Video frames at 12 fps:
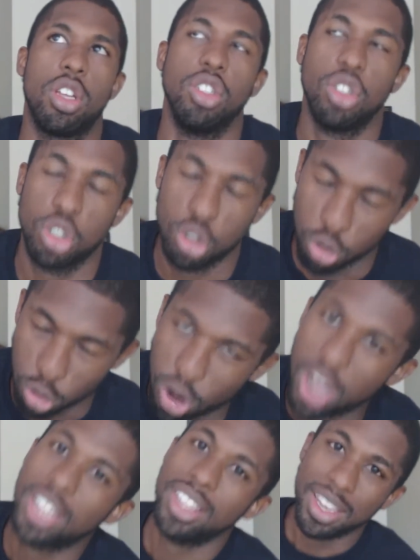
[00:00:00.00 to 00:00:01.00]

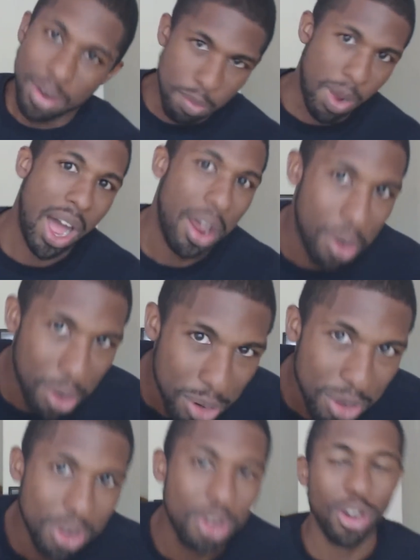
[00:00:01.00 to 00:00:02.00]
constructed
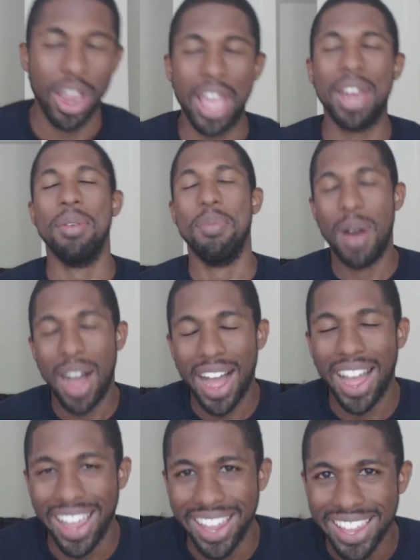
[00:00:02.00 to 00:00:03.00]
model created
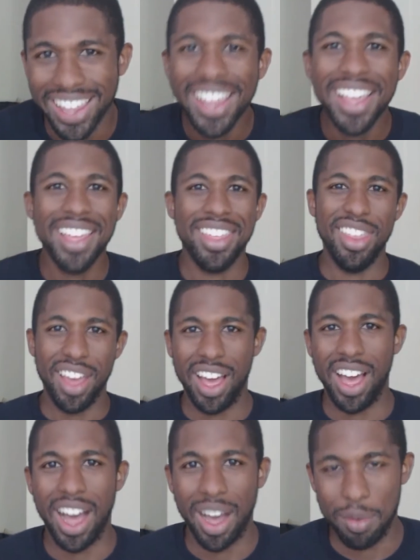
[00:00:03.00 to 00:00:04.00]
by
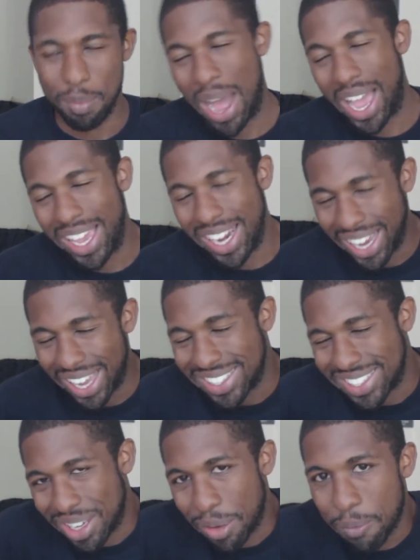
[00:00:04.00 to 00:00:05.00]

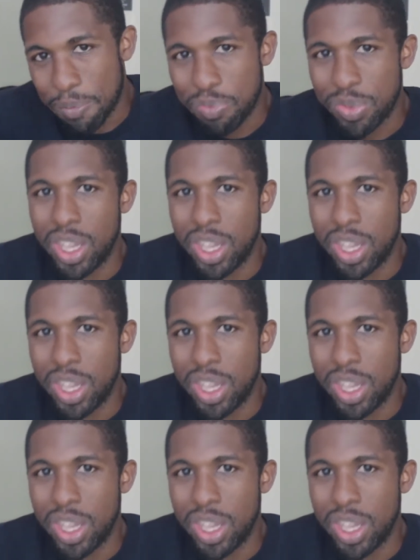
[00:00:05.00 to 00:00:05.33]
NASM,